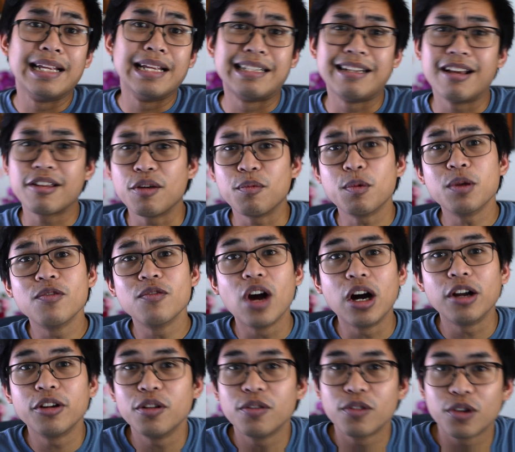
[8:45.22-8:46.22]
Now that we've
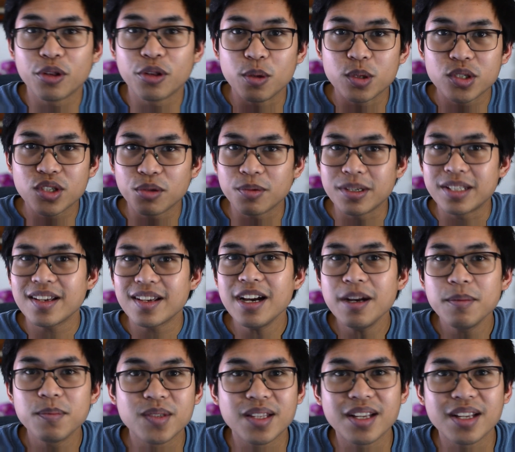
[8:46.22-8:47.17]
gone over those 3 tabs,